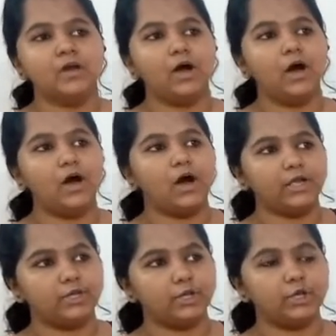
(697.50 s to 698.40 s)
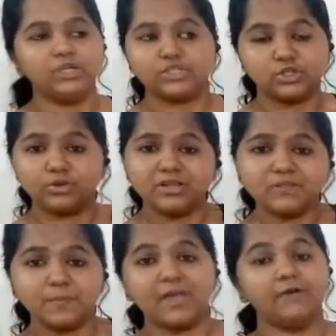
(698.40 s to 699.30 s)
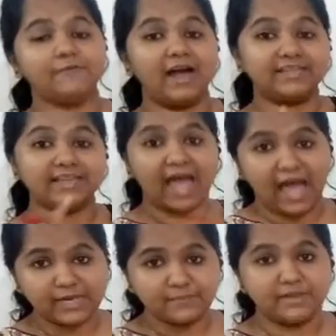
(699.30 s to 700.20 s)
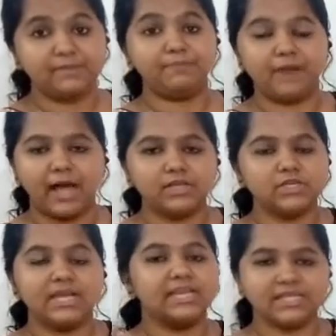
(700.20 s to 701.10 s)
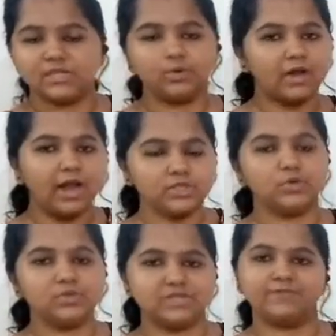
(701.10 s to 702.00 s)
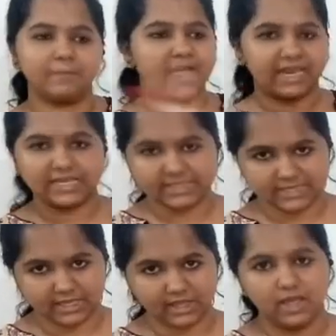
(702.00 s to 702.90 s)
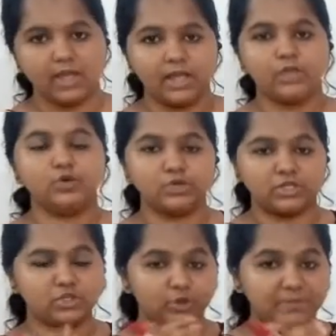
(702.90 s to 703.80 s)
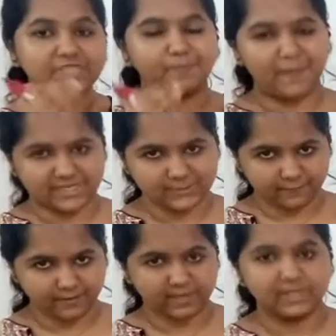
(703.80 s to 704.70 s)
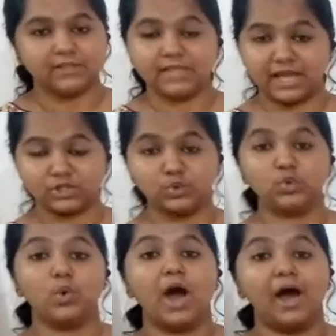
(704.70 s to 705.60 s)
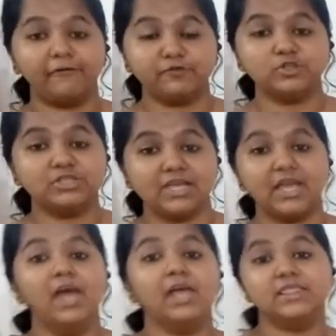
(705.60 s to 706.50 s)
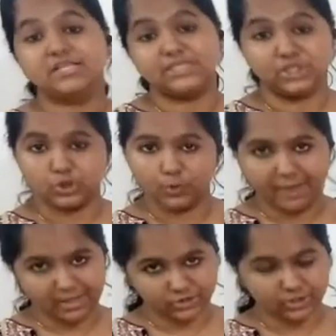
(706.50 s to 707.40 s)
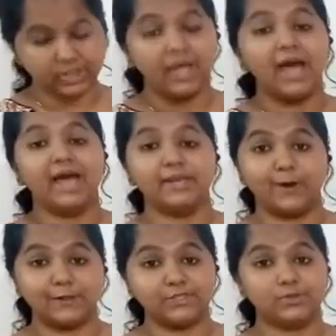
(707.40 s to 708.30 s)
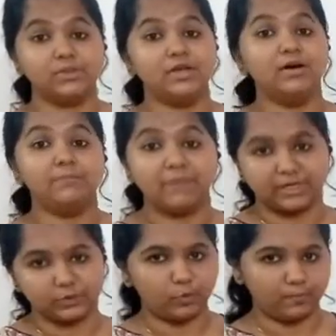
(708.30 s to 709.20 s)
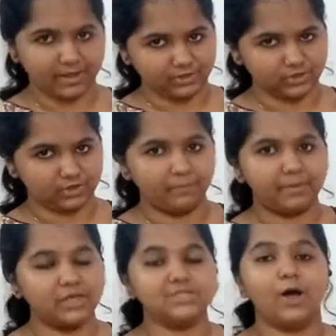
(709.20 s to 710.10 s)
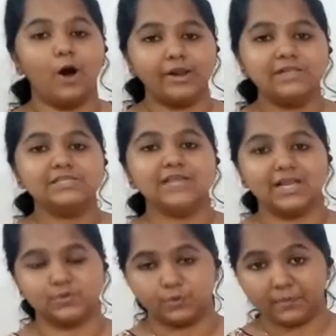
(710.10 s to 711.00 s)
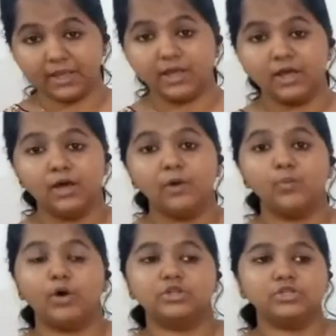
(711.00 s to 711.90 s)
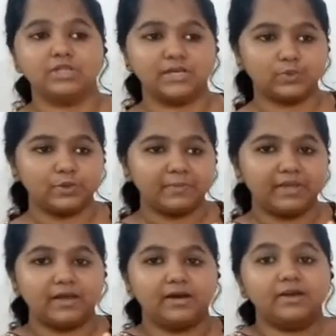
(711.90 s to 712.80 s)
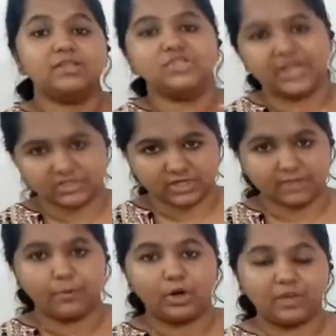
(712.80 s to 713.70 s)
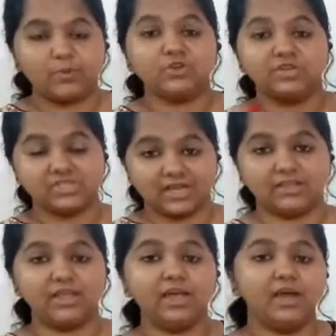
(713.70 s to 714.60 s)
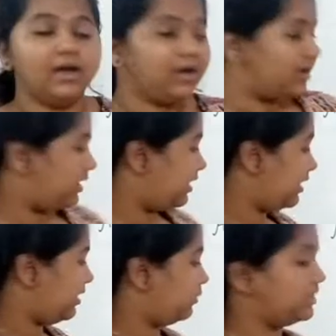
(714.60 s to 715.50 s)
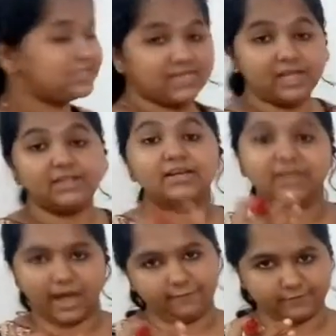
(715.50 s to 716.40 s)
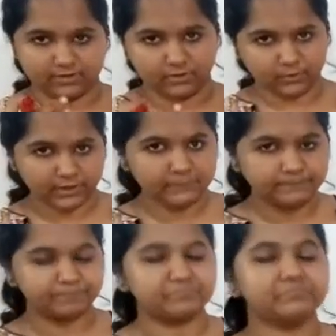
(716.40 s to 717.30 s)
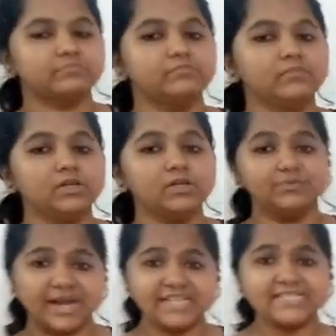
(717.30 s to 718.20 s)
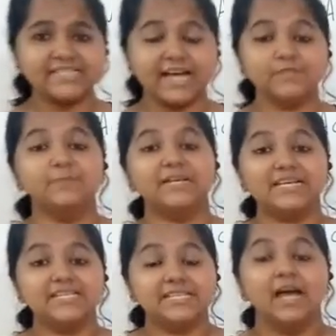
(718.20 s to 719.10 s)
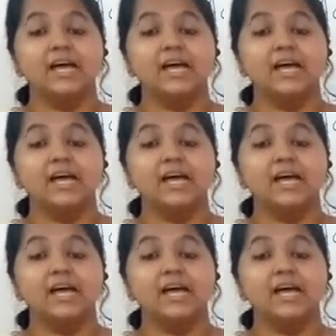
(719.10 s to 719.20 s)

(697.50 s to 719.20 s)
it shouldn't be of either animal, plant, you can't choose it from anything. It should be specific. That too, you have to see the tissue matching and also the blood group matching, because or else that would be what? That would be rejected. The body would reject the the graft. Okay. Why is that? Because